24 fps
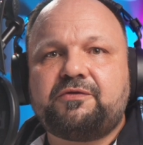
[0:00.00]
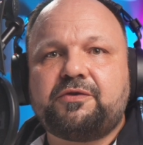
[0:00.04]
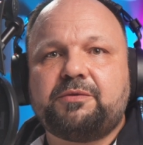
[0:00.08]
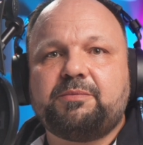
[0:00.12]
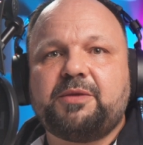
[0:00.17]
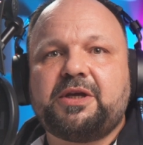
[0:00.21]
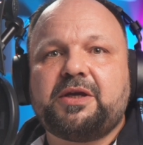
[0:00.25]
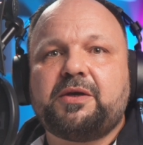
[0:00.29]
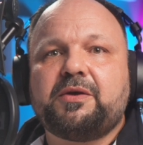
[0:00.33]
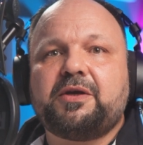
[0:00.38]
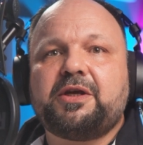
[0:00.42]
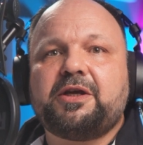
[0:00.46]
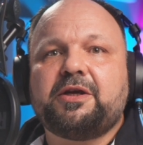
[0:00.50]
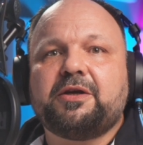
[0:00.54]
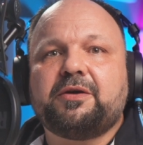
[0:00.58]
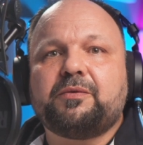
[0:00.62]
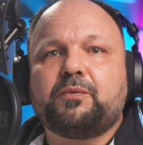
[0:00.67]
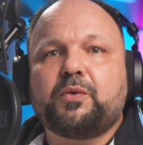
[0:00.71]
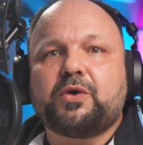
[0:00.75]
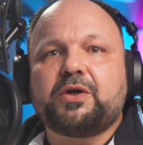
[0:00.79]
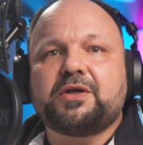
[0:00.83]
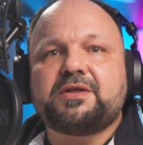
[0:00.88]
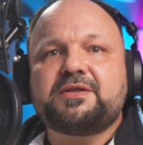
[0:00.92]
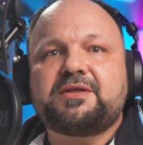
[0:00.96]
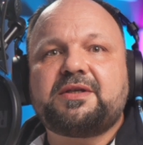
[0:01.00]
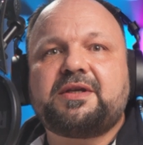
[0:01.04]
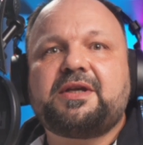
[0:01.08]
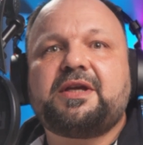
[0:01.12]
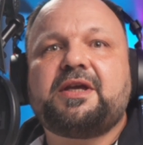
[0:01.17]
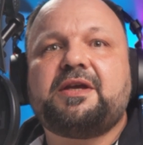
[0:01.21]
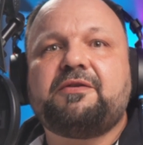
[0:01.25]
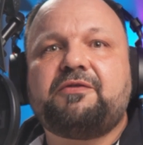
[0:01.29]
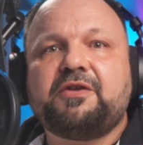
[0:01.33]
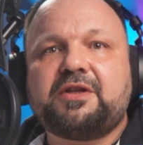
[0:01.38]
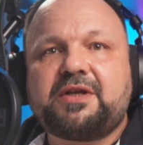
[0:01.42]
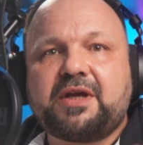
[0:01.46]
for me here was
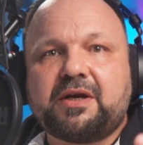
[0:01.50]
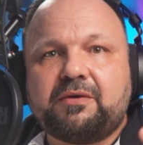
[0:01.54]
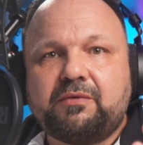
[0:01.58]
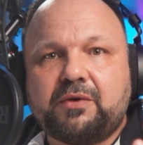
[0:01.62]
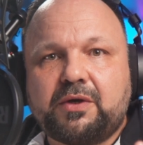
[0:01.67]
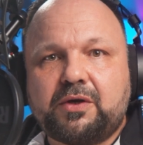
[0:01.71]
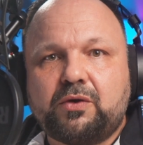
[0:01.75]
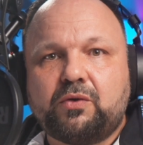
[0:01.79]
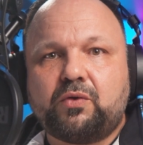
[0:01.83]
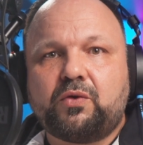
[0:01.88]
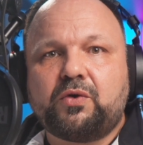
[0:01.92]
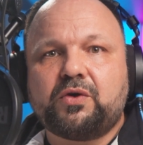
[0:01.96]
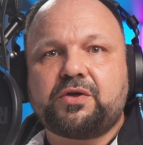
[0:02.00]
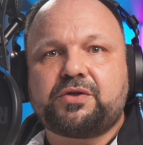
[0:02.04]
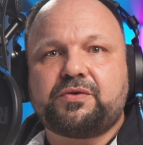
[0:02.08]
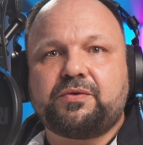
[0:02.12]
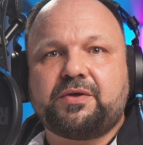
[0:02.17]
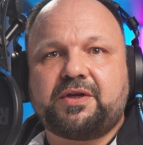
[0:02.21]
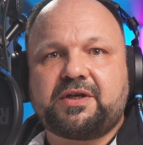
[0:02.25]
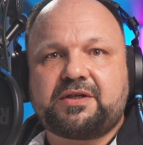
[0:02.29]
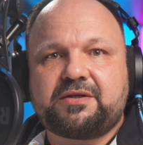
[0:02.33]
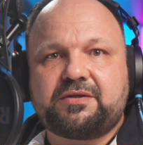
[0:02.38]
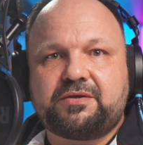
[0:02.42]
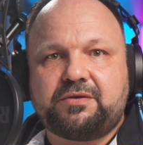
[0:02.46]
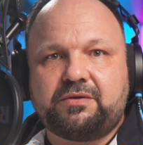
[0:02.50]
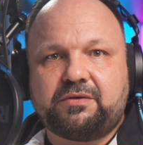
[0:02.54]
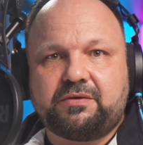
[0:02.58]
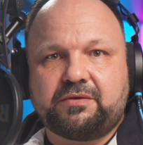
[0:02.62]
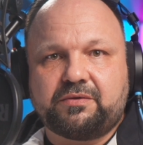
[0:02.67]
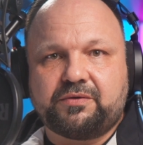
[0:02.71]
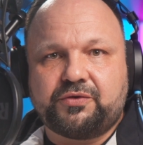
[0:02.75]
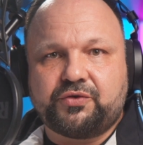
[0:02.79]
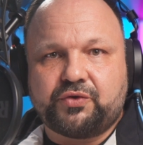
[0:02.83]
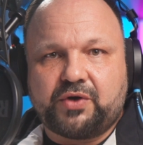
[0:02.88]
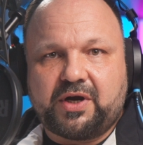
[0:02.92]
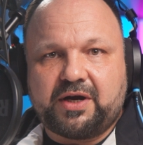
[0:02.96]
if it can record to an
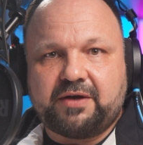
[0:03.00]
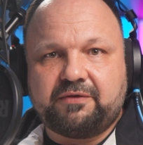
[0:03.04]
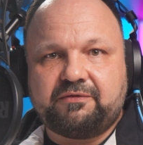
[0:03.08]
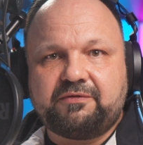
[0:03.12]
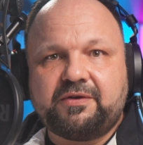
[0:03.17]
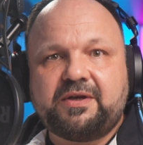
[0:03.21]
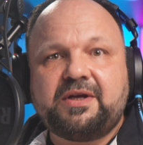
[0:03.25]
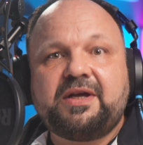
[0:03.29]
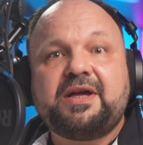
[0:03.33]
external drive,